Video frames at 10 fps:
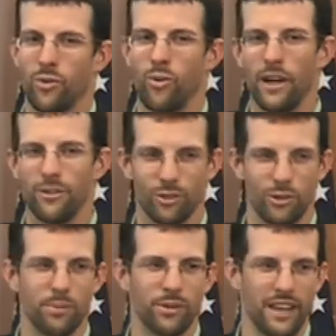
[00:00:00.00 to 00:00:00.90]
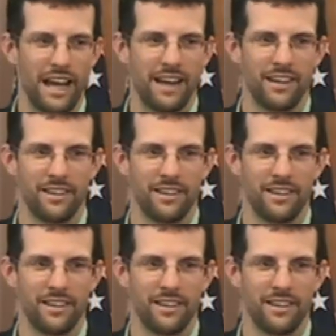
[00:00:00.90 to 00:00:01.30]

quadruple that.